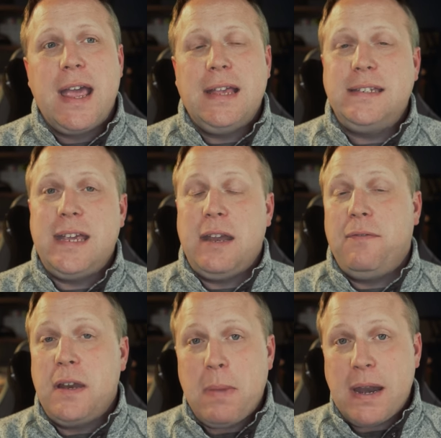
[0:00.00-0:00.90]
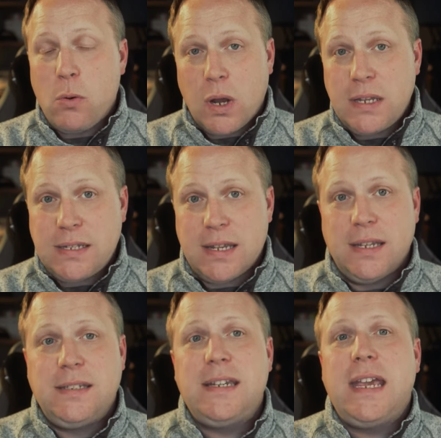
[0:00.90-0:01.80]
and said, if anybody wants
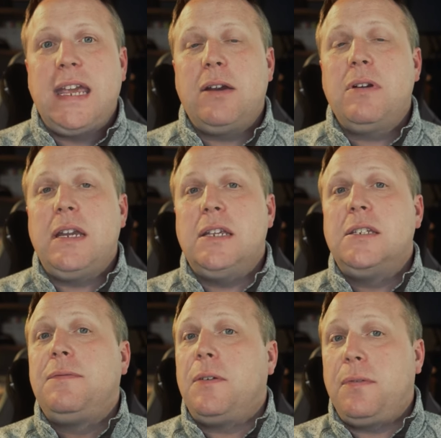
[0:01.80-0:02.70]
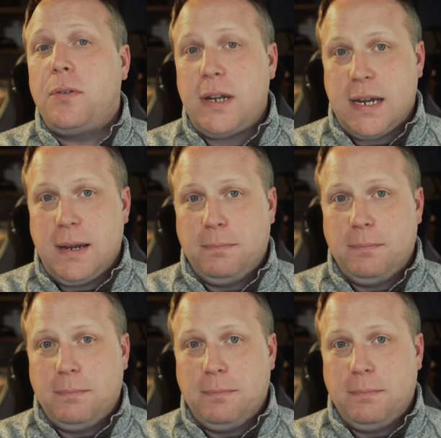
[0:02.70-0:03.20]
this, here it is for free